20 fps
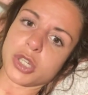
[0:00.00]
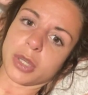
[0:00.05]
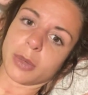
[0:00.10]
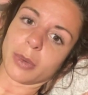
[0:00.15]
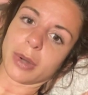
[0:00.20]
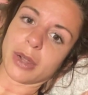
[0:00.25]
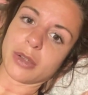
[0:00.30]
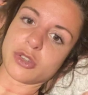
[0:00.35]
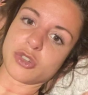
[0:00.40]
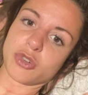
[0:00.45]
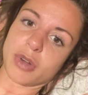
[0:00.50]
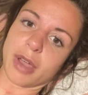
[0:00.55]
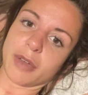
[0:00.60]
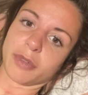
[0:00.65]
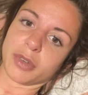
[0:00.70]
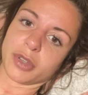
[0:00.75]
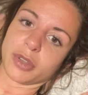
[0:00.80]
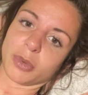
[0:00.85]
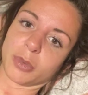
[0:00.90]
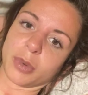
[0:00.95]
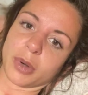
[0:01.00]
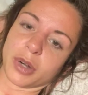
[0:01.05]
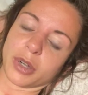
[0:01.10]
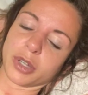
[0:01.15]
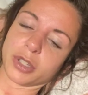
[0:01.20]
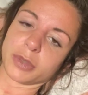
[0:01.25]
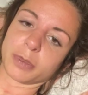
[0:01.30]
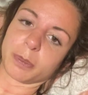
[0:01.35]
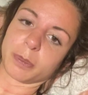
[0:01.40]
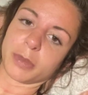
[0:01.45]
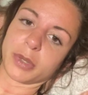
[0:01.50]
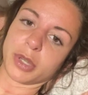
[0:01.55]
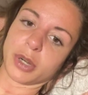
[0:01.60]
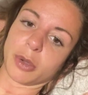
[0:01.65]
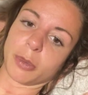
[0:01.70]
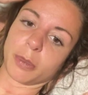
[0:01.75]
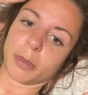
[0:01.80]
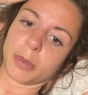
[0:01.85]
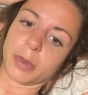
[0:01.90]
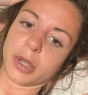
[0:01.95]
like when I was traveling the world,
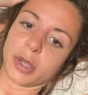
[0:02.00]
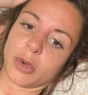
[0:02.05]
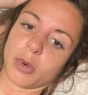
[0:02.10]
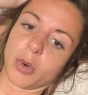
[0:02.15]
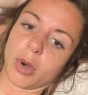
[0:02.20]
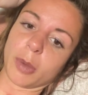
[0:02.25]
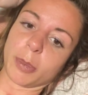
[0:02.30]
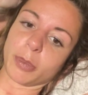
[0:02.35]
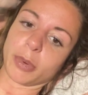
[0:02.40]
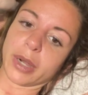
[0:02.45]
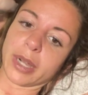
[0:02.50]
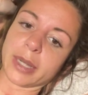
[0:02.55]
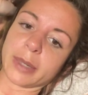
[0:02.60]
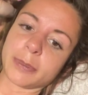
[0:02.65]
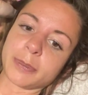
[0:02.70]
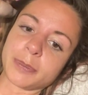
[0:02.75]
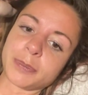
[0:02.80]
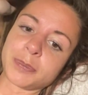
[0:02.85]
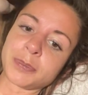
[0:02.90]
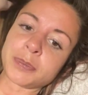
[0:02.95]
in corporate.